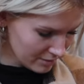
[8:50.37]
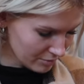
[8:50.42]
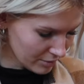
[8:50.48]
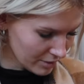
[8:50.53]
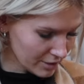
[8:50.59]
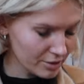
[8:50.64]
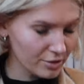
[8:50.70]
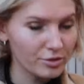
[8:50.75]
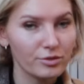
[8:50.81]
I
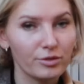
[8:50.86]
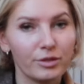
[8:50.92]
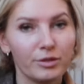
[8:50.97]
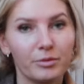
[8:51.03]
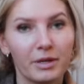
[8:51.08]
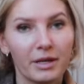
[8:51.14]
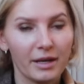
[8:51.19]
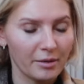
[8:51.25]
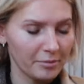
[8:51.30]
wanted to show you
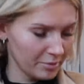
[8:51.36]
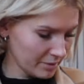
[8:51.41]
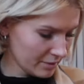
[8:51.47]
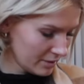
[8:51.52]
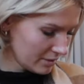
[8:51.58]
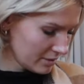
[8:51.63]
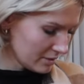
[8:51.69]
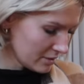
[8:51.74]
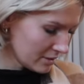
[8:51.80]
what I
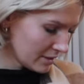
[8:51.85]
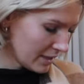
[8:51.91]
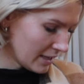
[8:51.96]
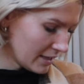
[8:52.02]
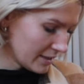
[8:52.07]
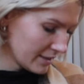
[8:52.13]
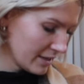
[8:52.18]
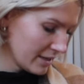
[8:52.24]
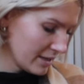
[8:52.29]

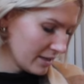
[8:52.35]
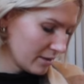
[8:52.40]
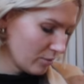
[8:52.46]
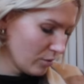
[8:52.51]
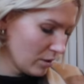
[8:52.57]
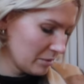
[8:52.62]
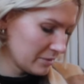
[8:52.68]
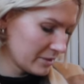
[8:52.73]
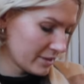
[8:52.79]
got at
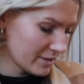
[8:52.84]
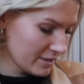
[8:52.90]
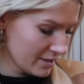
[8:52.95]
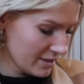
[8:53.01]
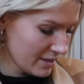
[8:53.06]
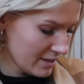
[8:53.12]
Walmart.